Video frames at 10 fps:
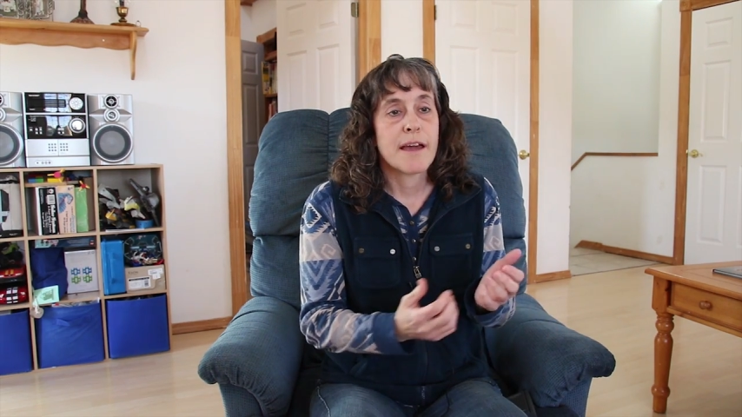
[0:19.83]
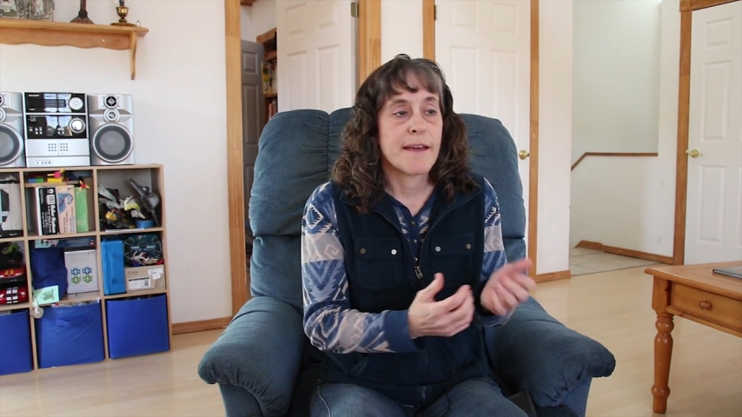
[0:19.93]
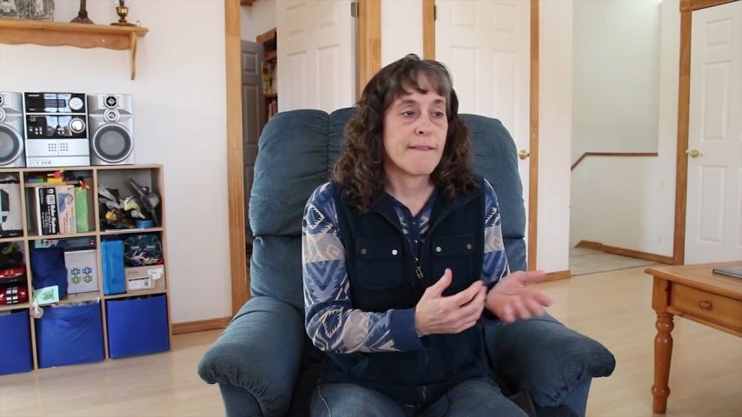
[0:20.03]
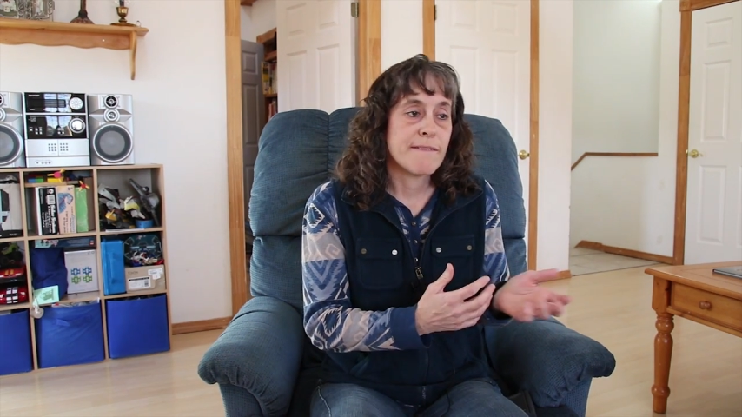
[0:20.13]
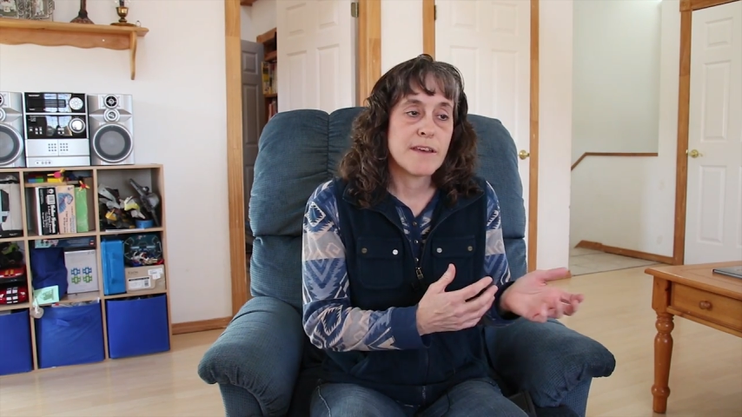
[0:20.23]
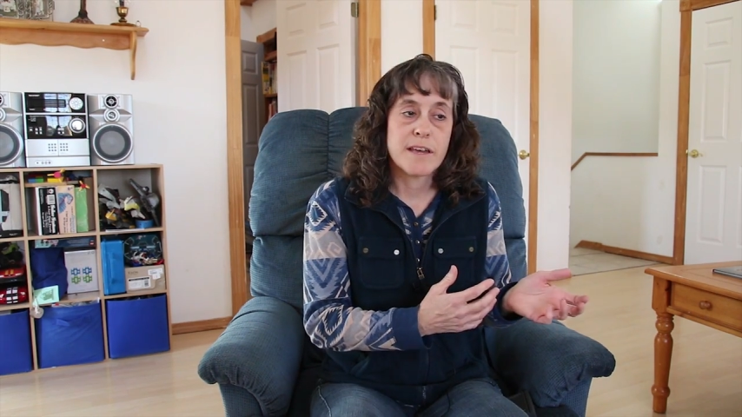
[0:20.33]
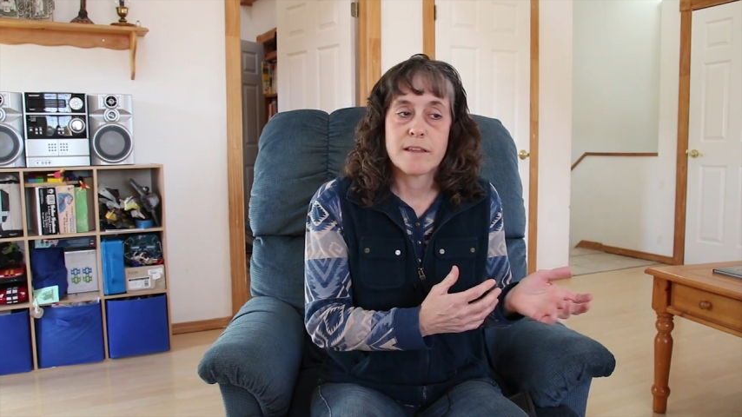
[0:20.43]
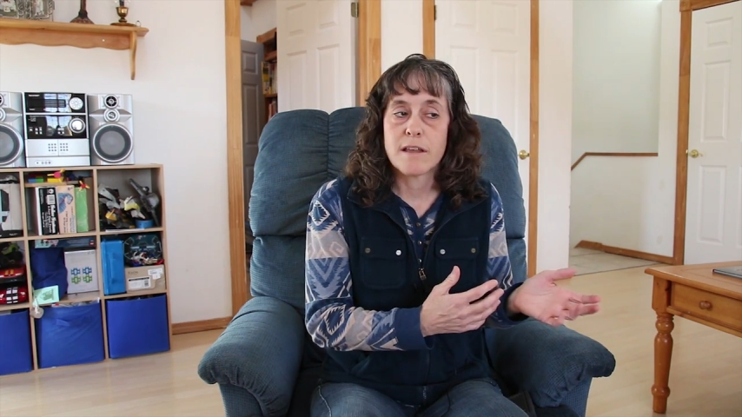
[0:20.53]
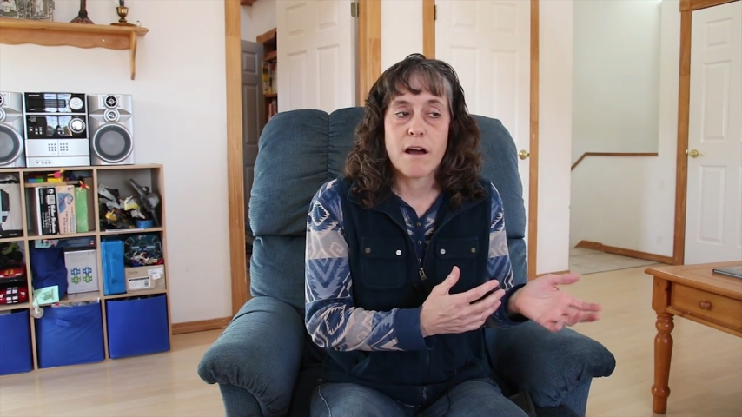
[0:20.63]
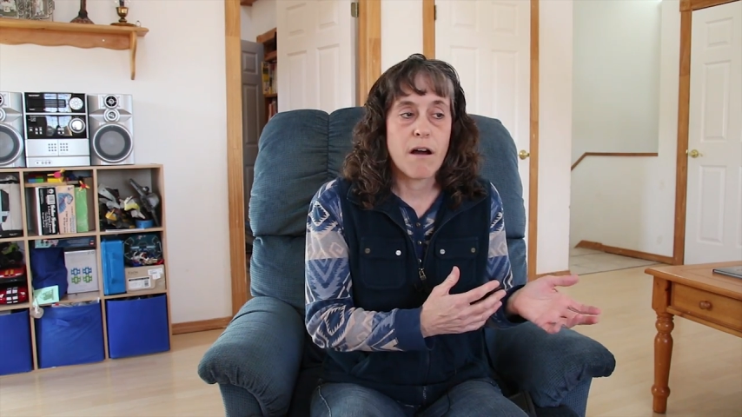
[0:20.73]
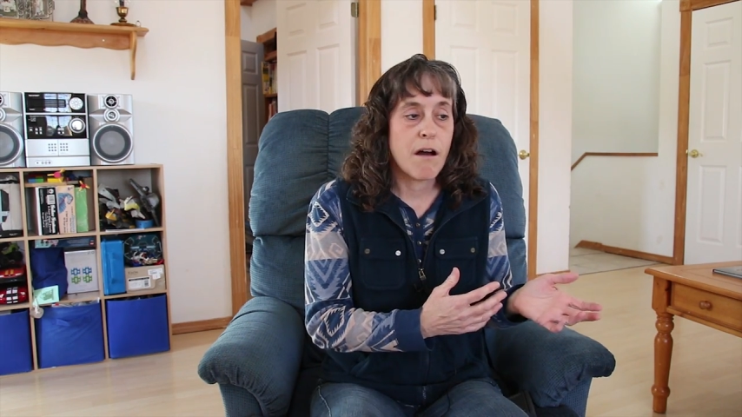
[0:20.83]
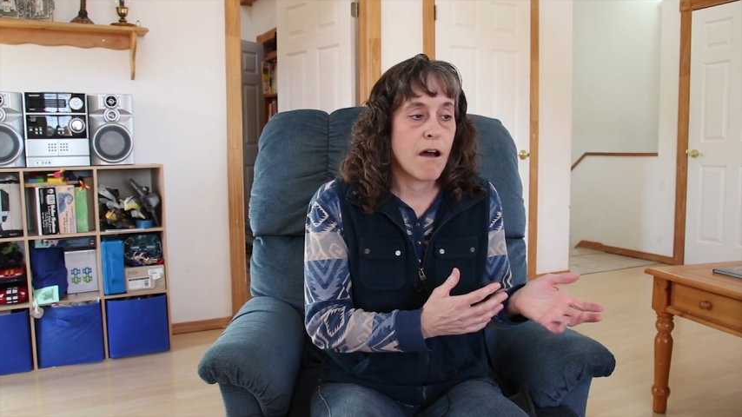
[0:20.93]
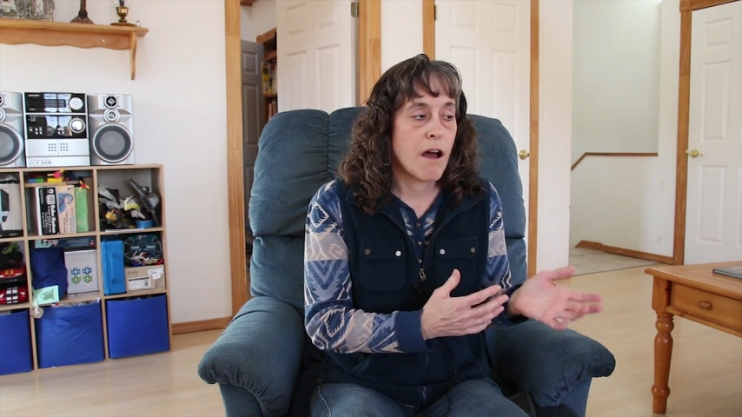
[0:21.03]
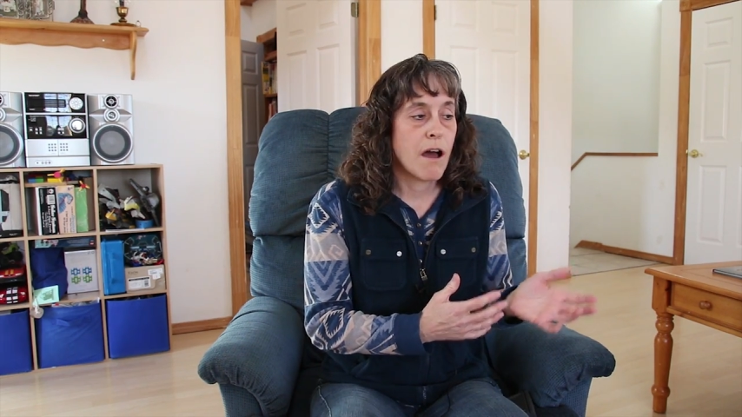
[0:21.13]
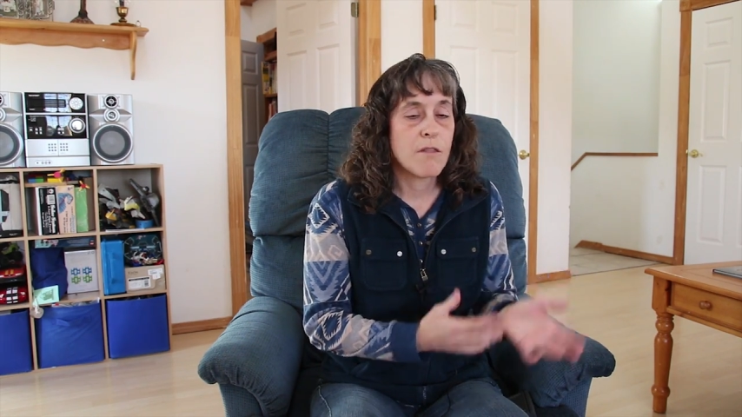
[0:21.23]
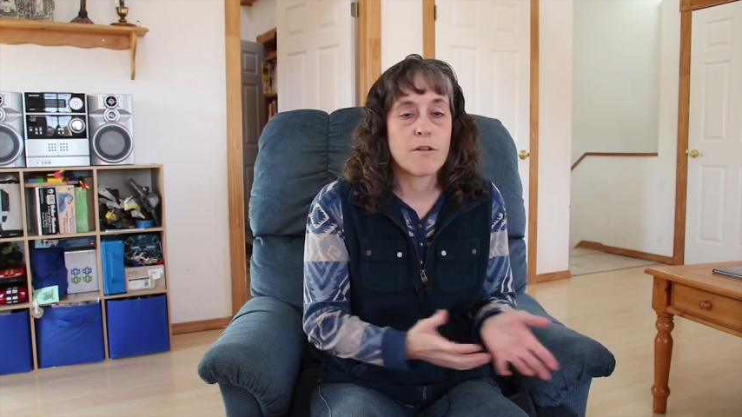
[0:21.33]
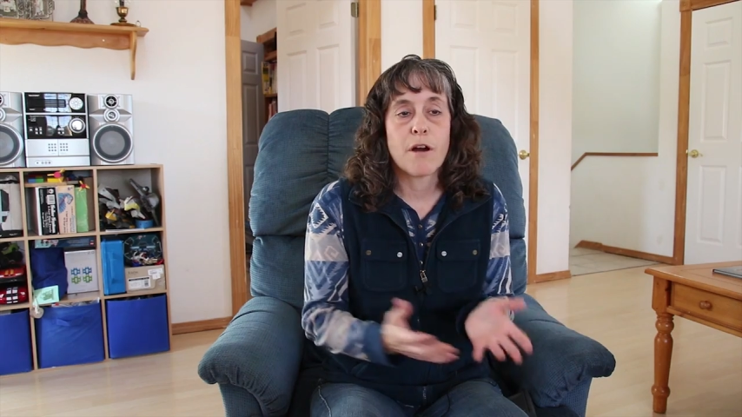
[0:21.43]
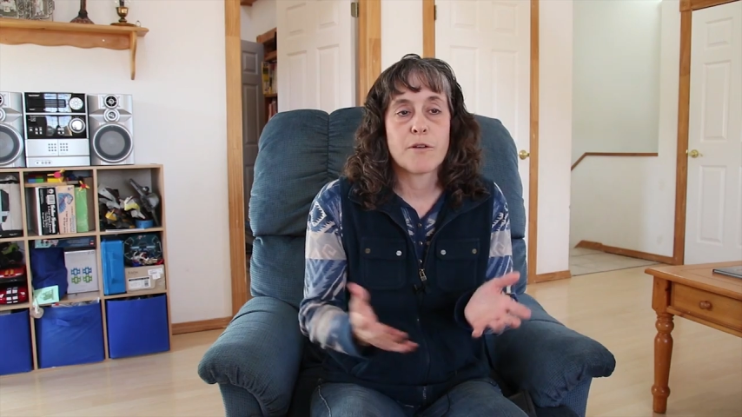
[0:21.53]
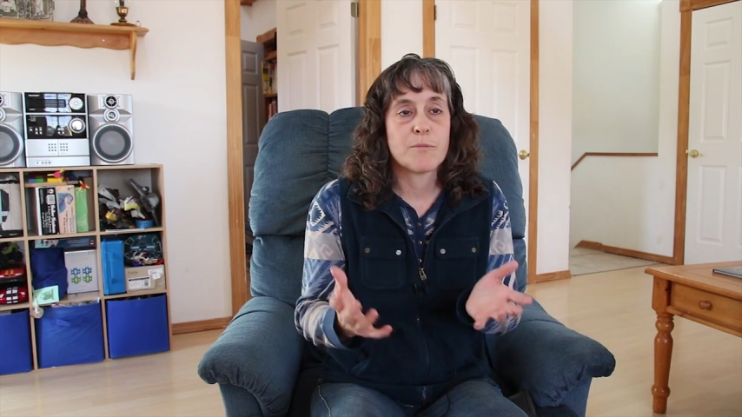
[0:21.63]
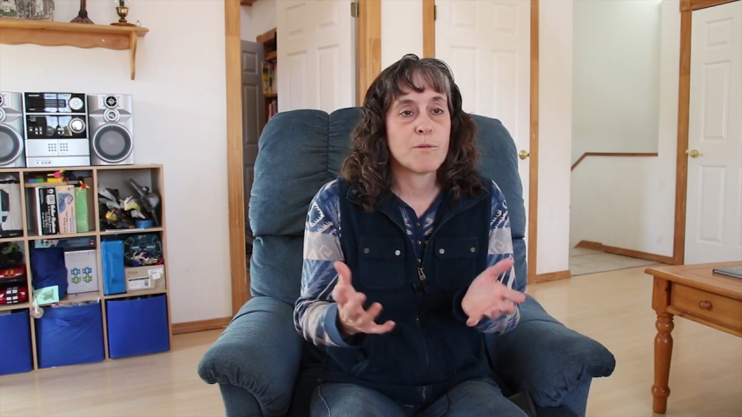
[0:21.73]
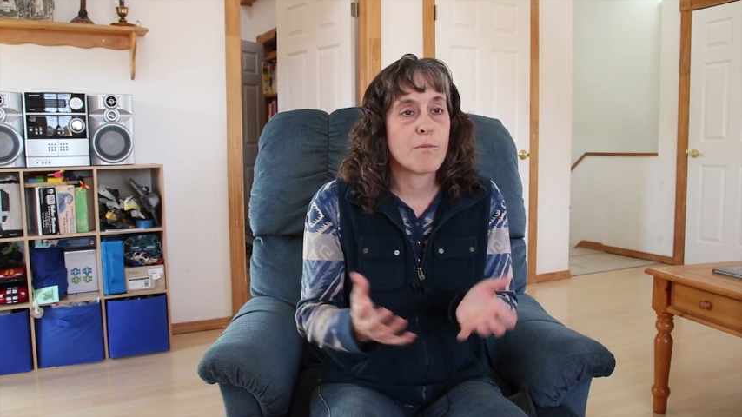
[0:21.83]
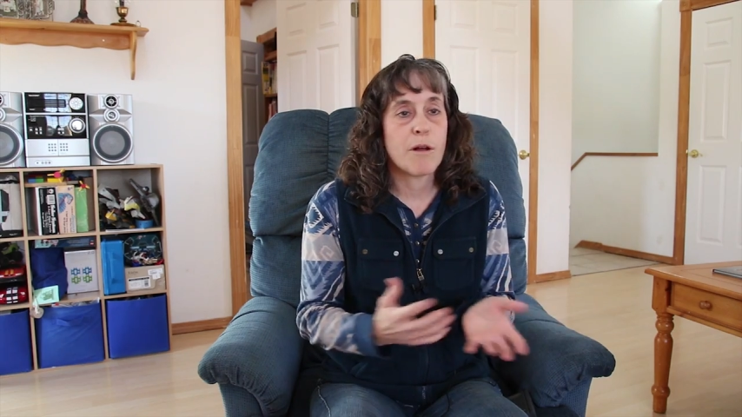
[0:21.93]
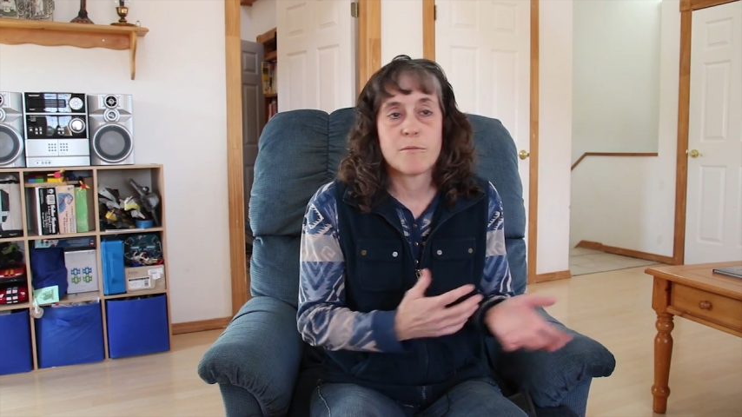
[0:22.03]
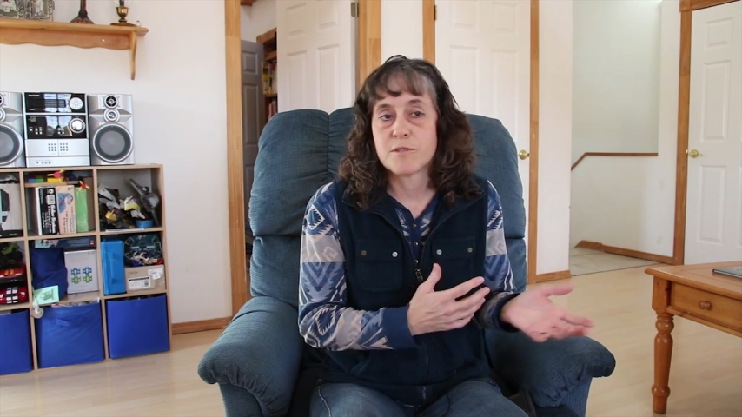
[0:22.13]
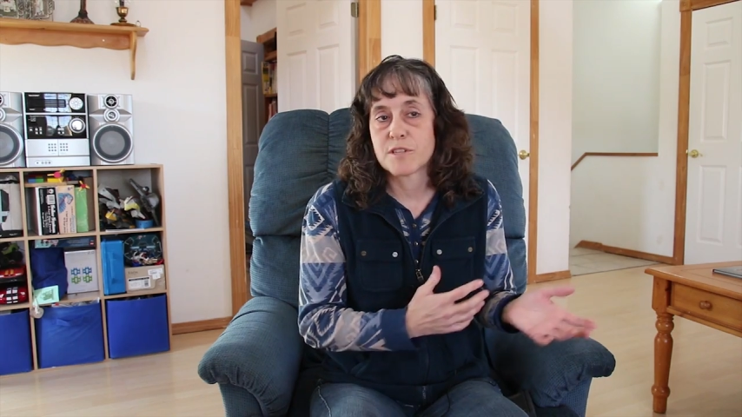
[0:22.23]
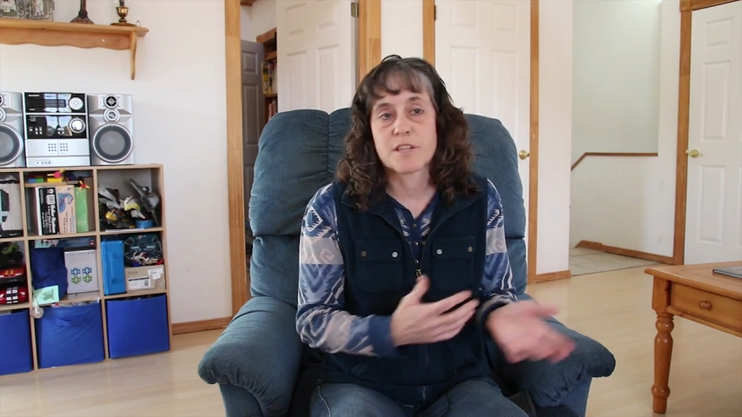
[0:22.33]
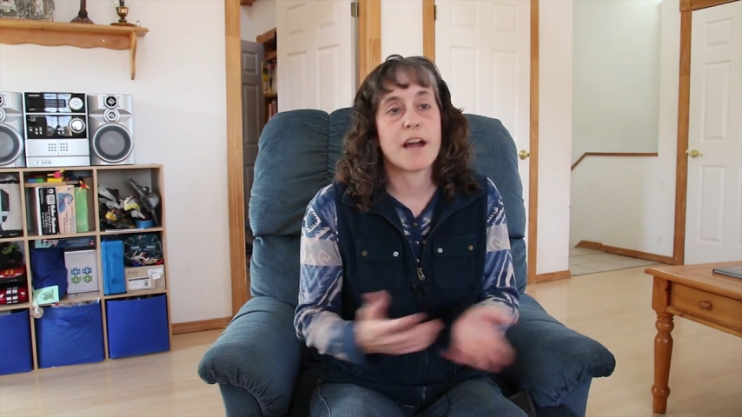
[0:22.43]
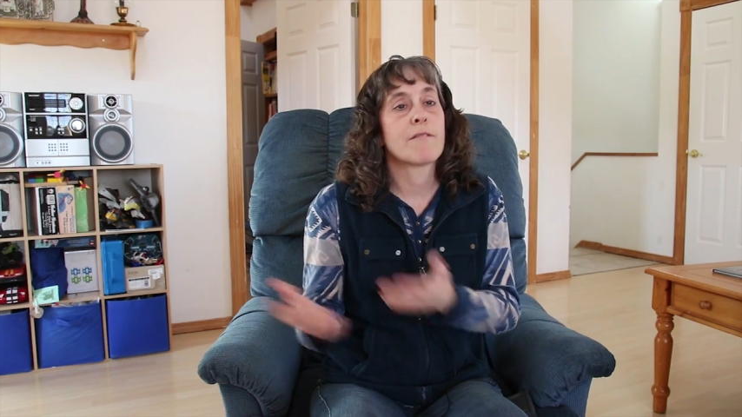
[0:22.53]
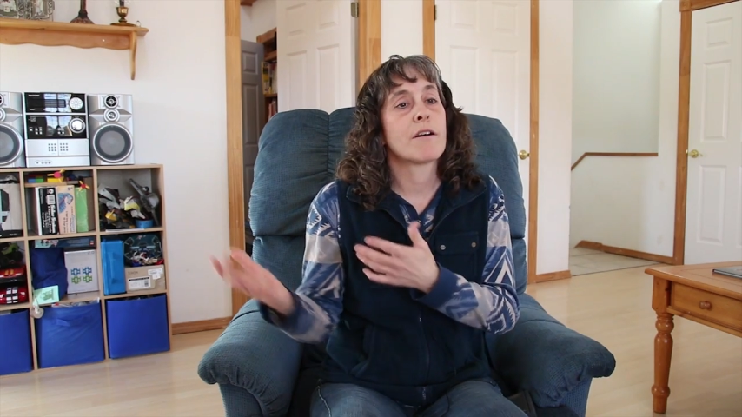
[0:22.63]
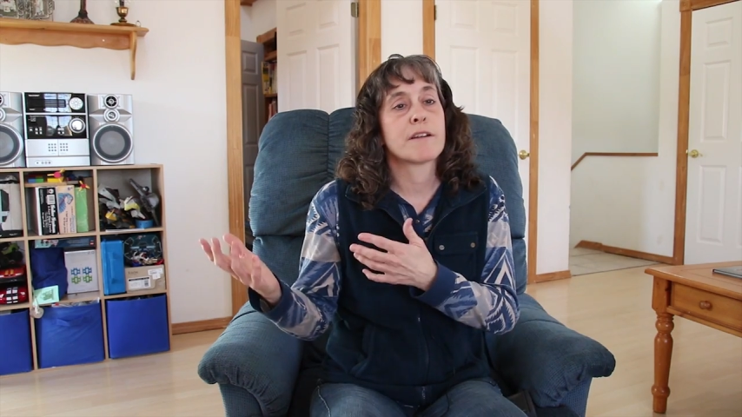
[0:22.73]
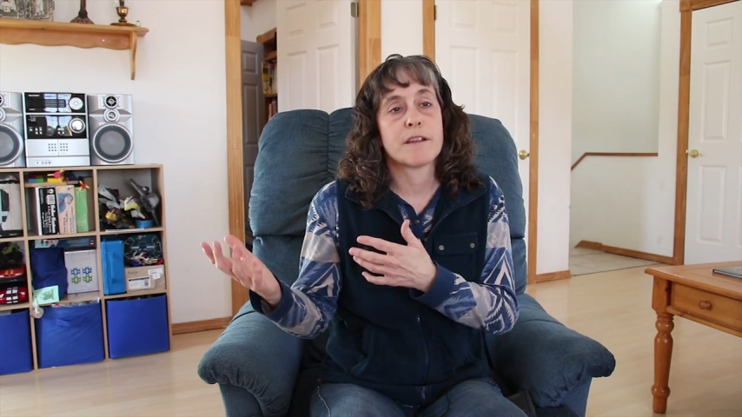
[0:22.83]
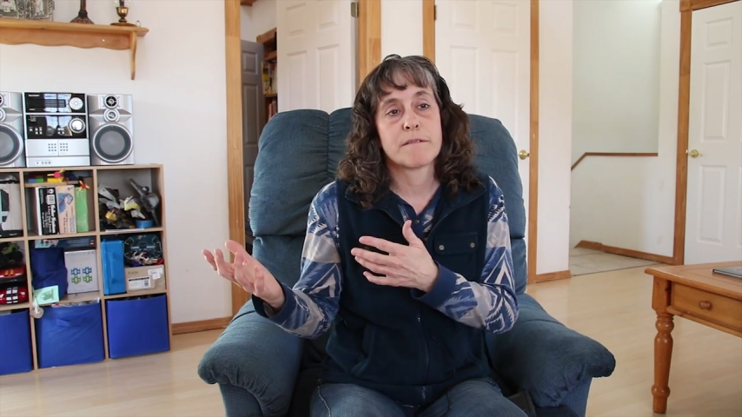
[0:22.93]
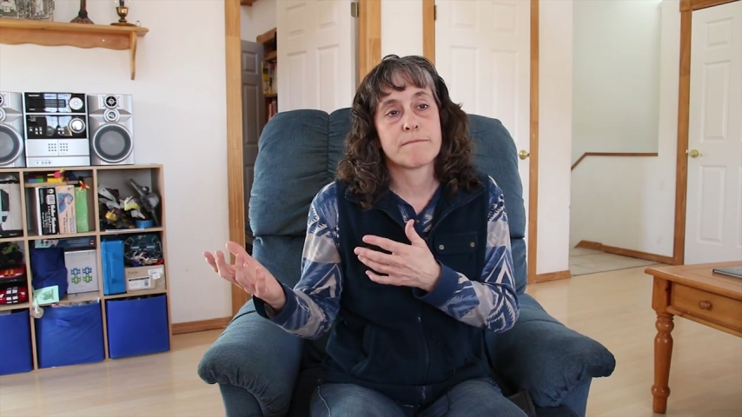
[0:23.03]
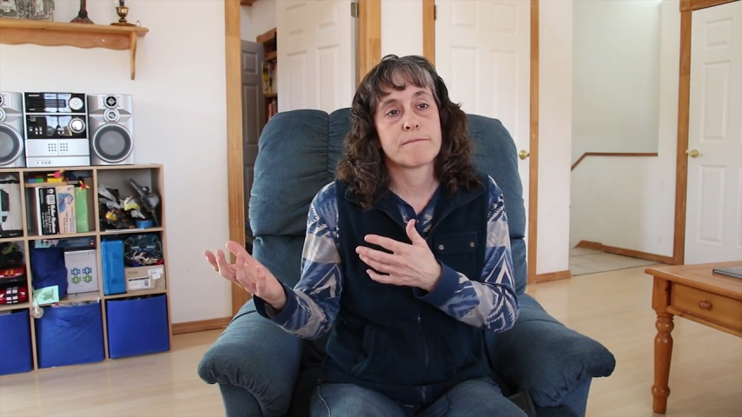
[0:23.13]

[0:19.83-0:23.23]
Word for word: and then other autoimmune problems just skyrocketed.